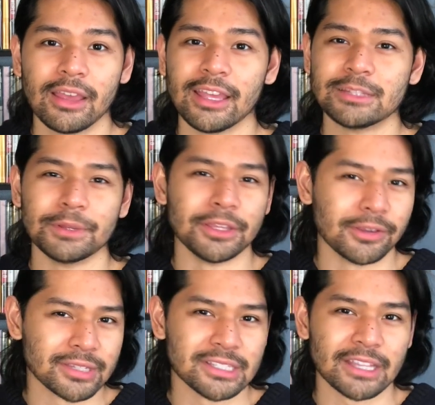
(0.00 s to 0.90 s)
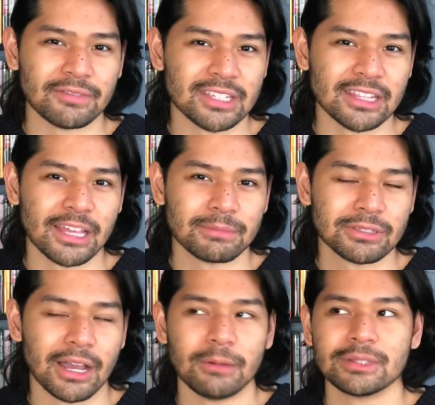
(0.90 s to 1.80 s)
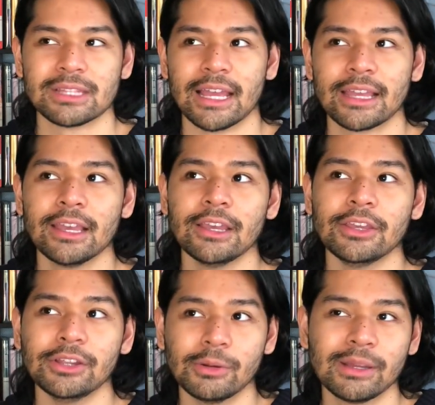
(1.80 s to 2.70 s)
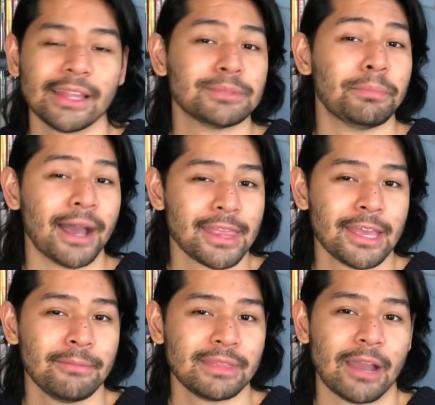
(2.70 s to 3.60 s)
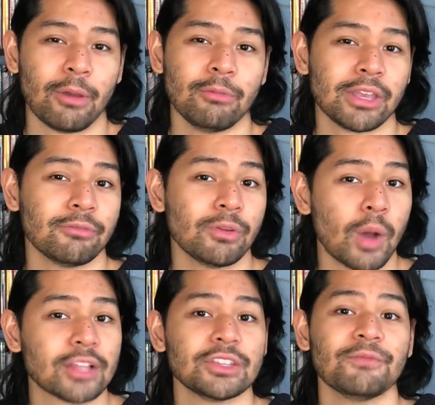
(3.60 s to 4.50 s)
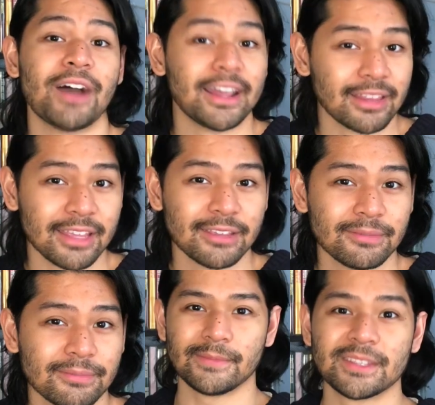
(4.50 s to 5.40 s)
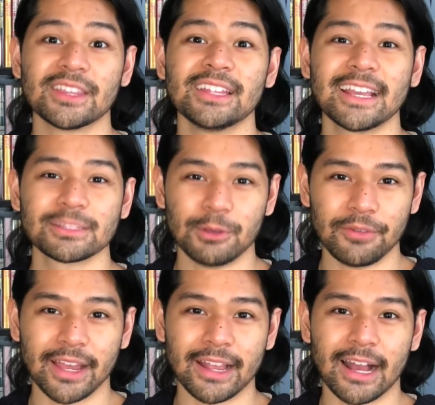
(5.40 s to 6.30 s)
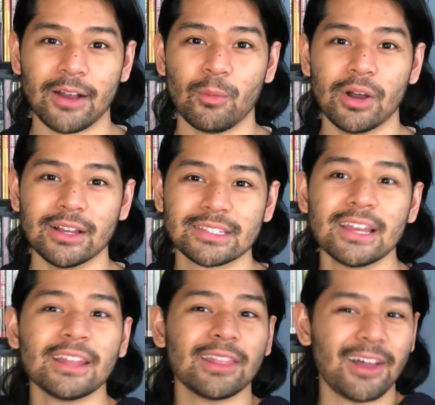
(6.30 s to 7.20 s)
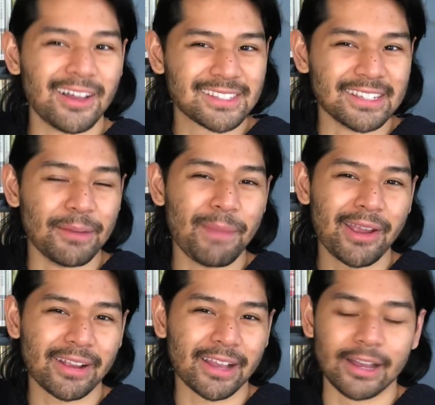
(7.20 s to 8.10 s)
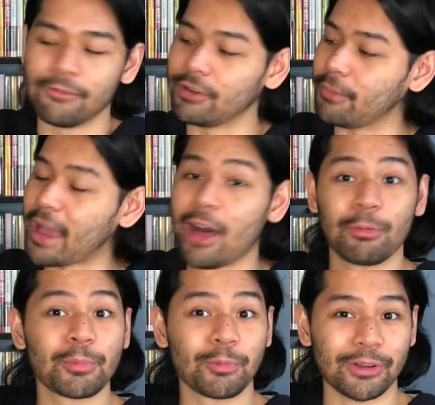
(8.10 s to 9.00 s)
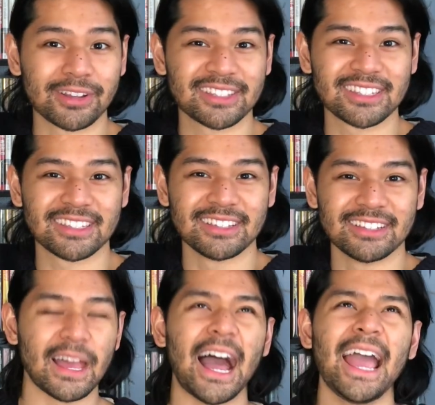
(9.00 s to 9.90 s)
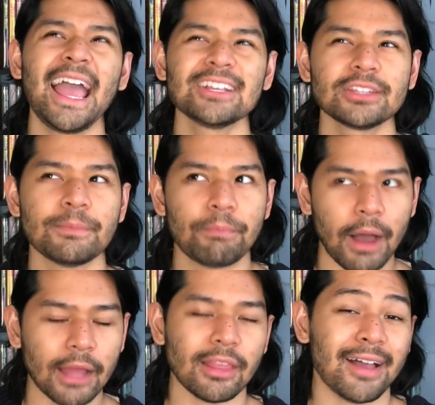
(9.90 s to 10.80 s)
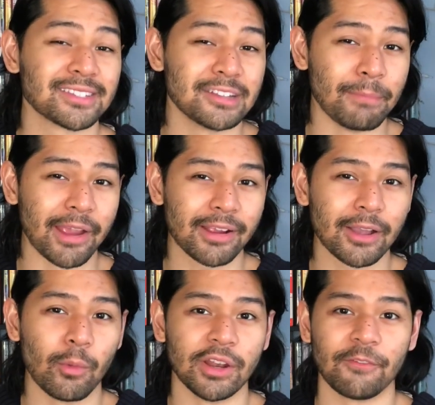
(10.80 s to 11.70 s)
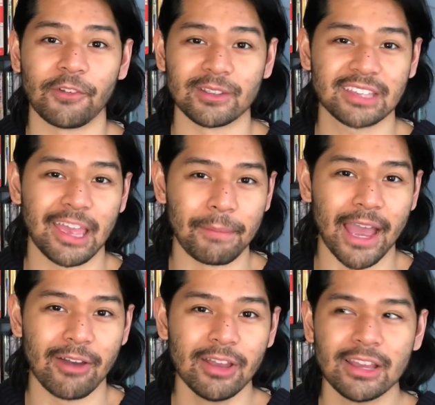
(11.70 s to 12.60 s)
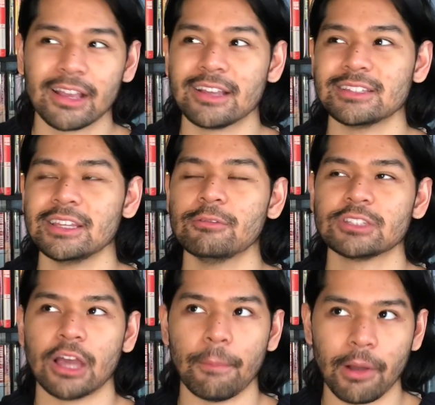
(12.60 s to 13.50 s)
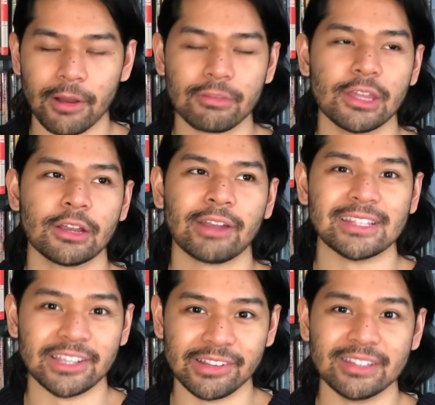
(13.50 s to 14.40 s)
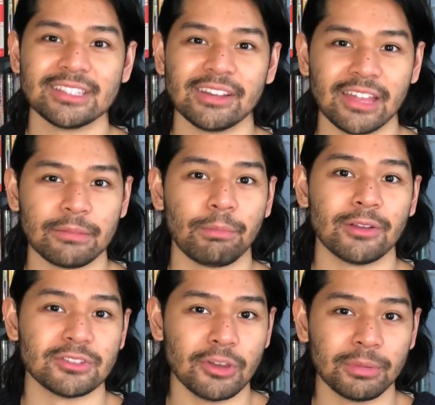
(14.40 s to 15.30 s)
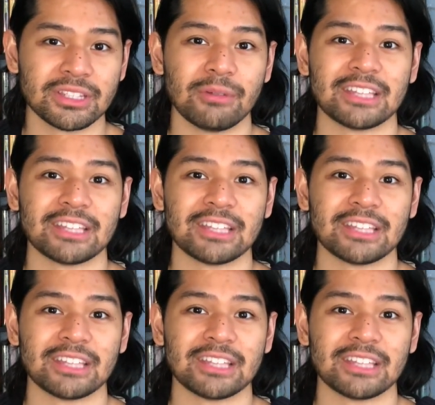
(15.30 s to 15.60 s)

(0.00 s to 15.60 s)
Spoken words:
it's been years since I've seen them, so I was like, you know what? Let's buy them. That way we can rewatch them finally. So the next movie I got was Lost in America from Albert Brooks. I actually bought Lost in America when it first came out because it was a part of the Criterion sale at Barnes & Noble that was